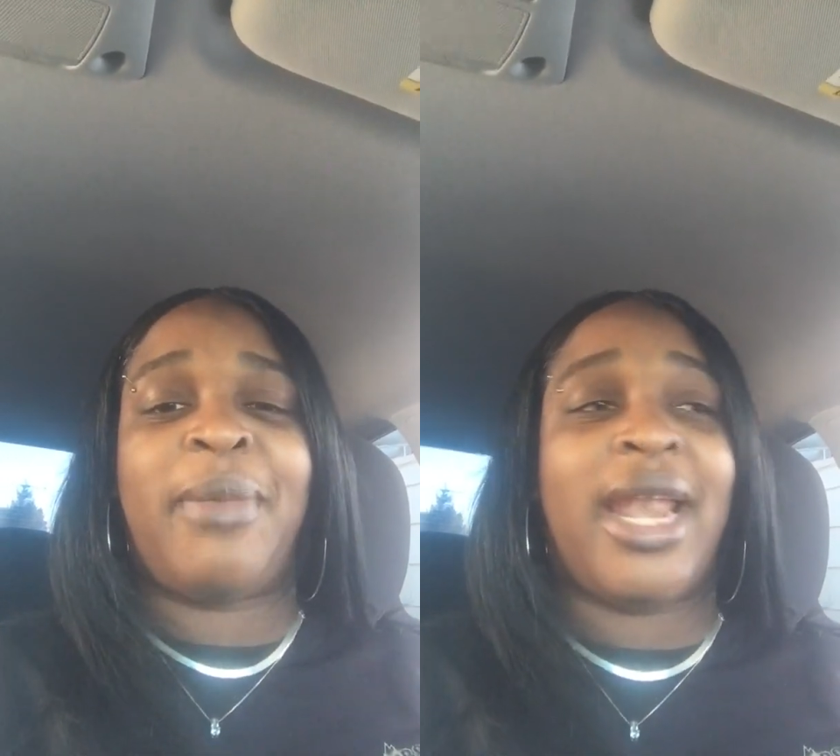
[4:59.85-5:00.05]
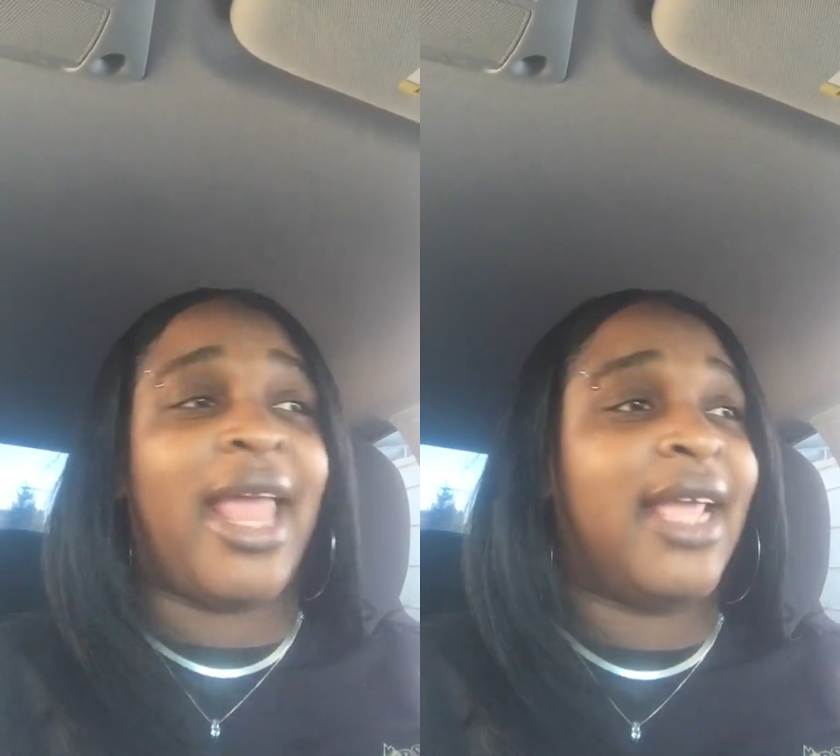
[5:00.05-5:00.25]

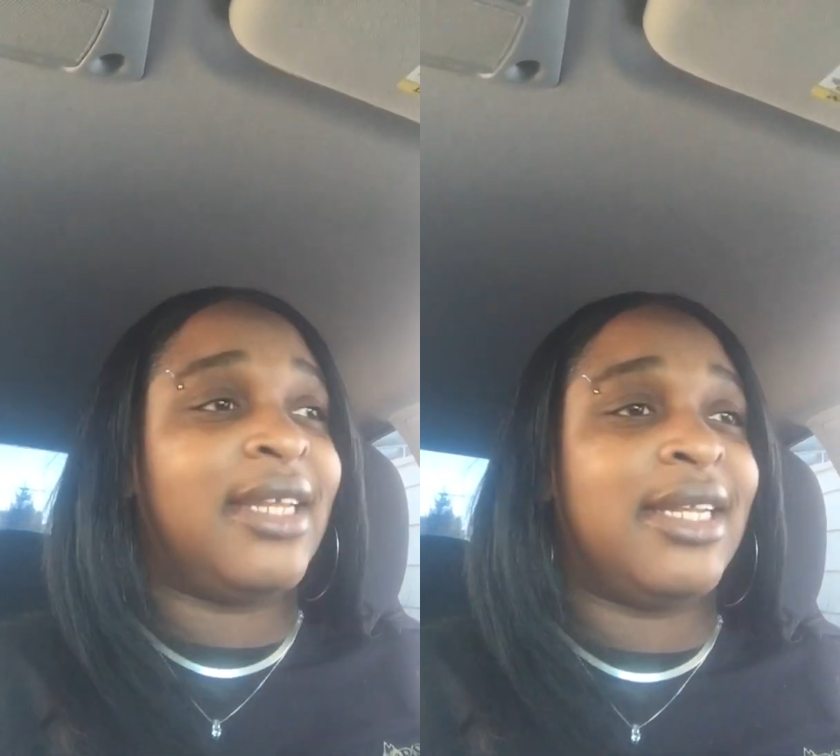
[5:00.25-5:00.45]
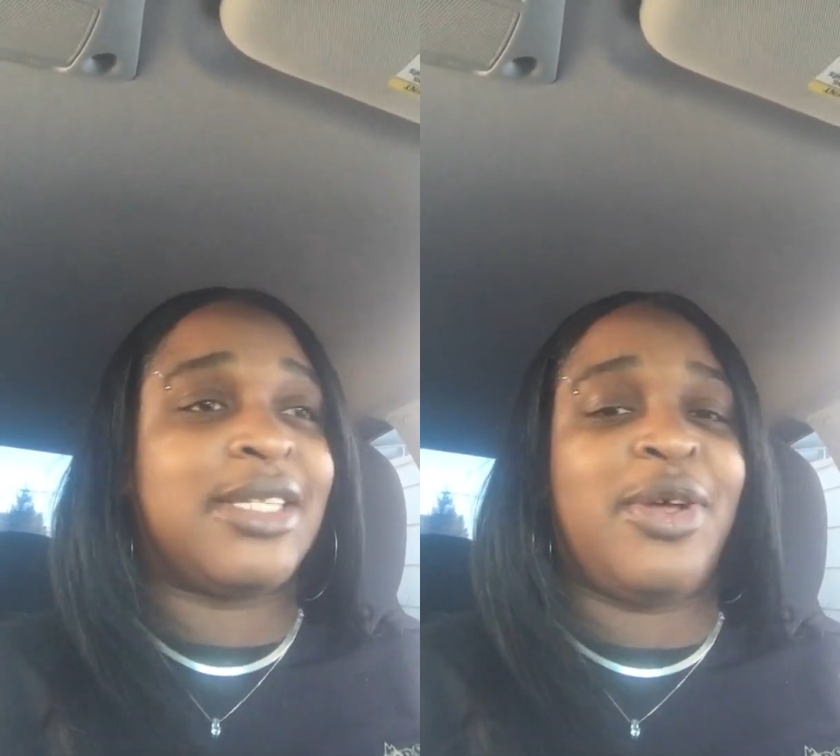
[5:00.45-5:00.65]
My
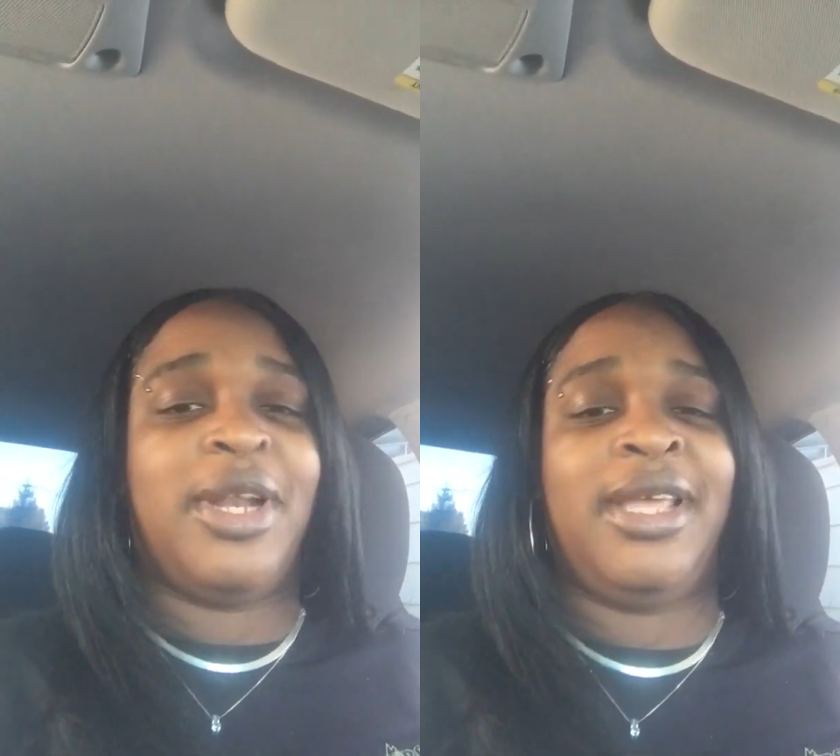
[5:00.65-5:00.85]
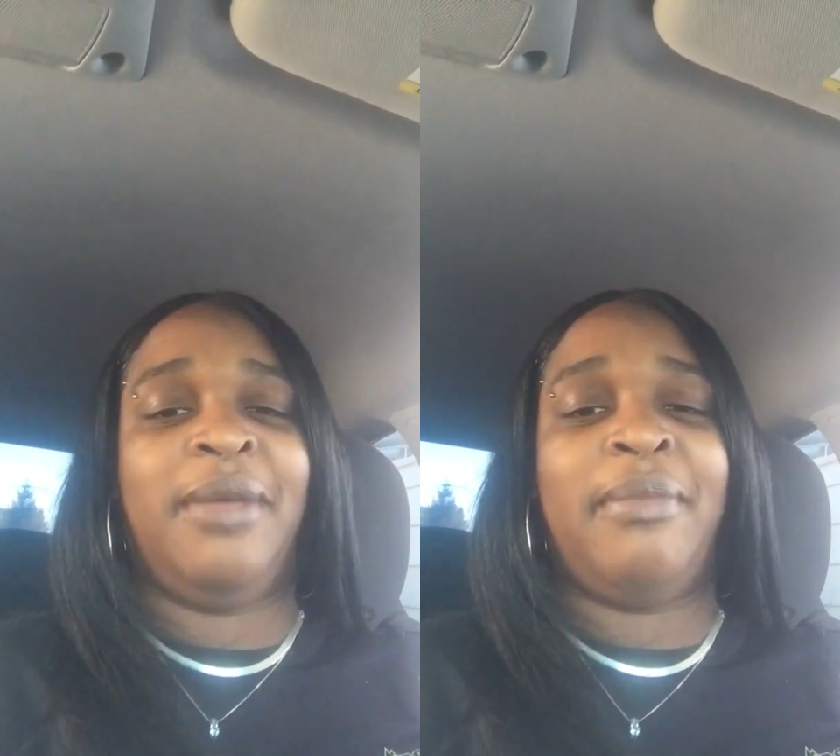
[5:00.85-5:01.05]
lightning is
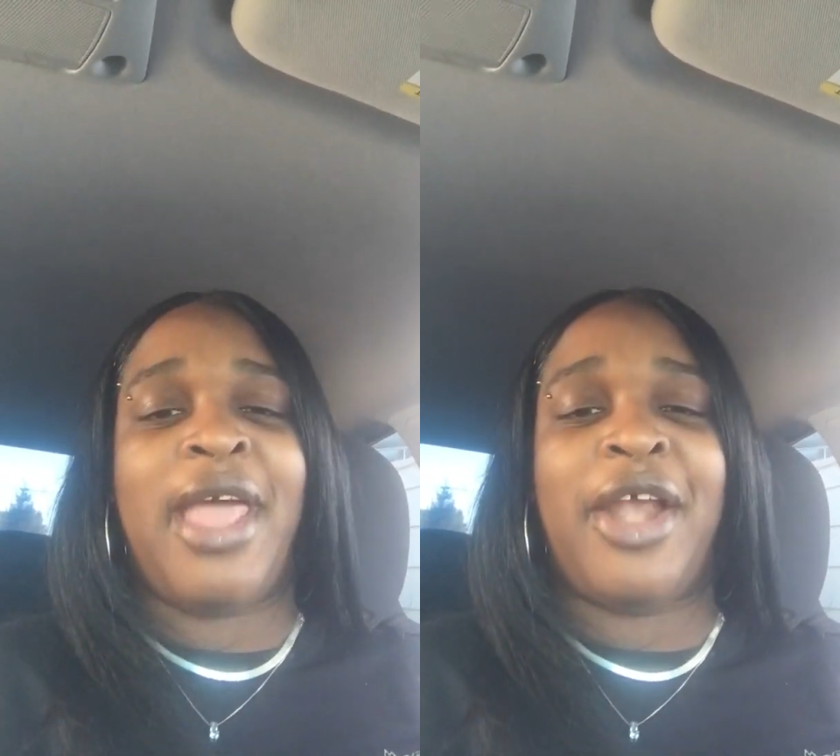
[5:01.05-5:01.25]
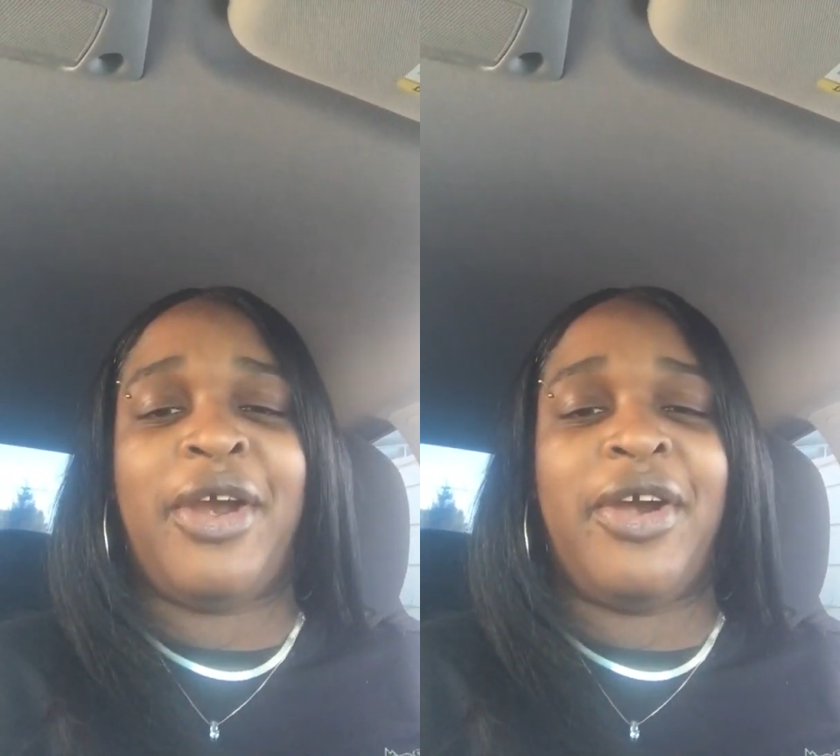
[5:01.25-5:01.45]
going to get
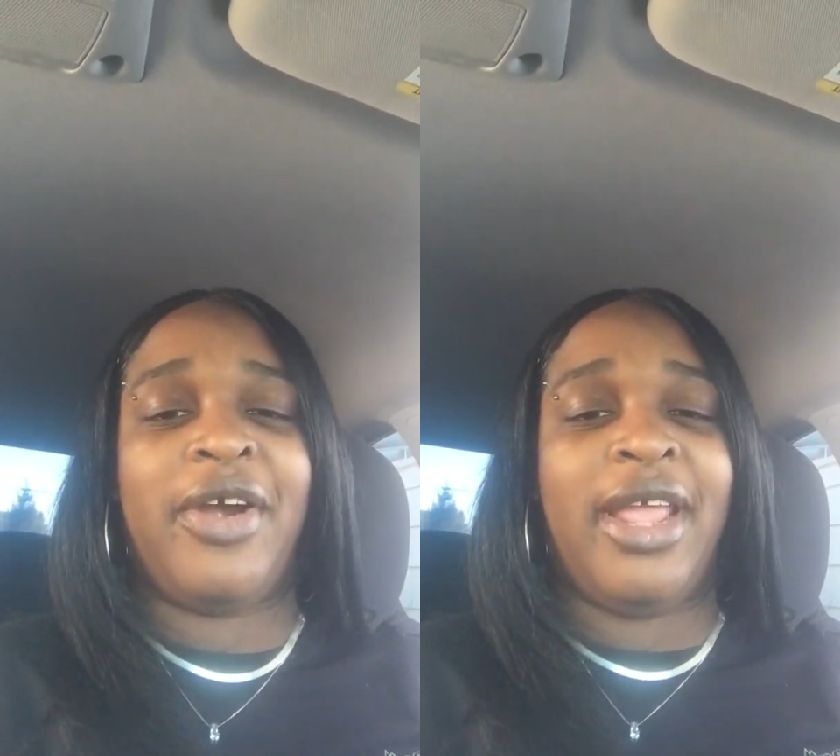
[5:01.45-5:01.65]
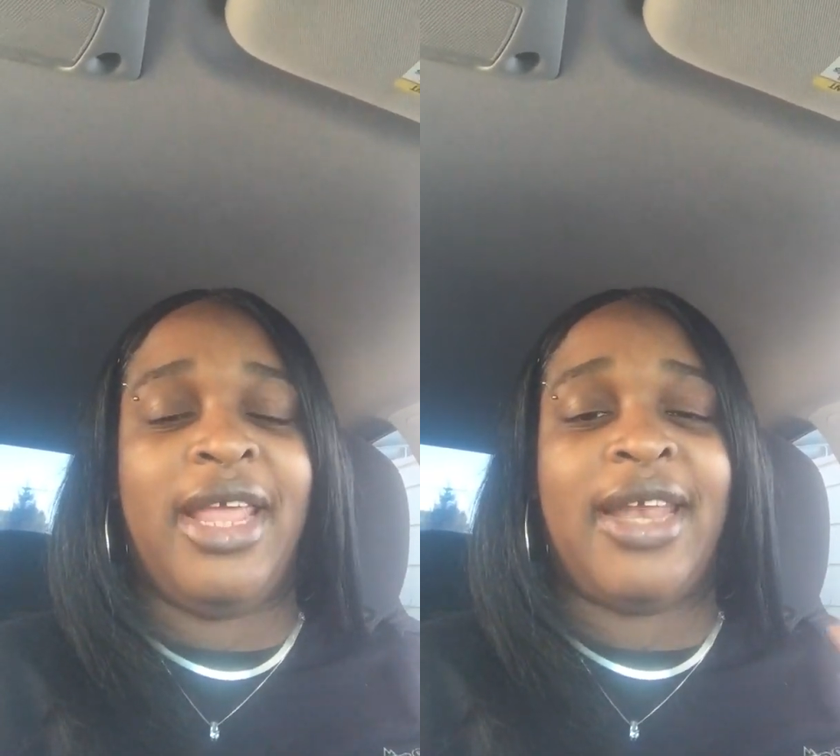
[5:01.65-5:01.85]

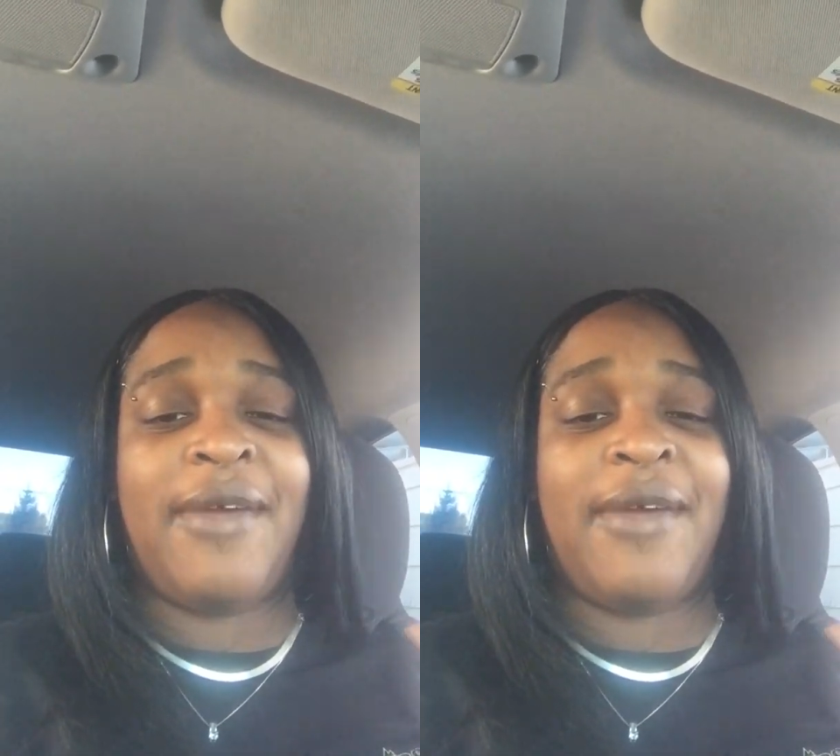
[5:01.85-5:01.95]
better and